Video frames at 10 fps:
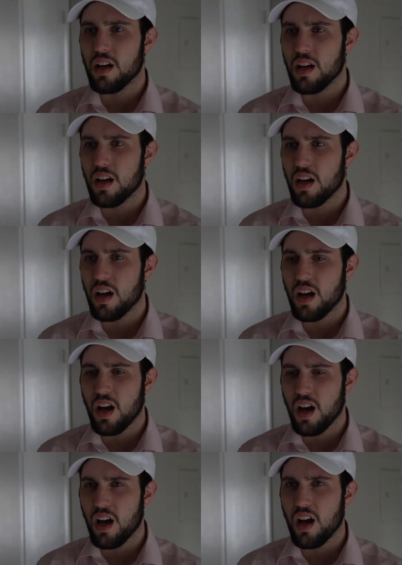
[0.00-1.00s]

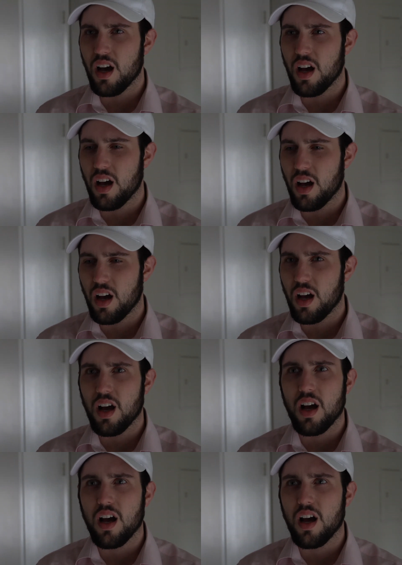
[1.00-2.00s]

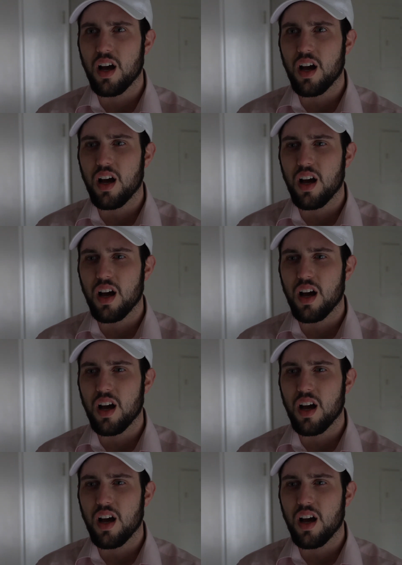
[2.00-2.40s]
(silence)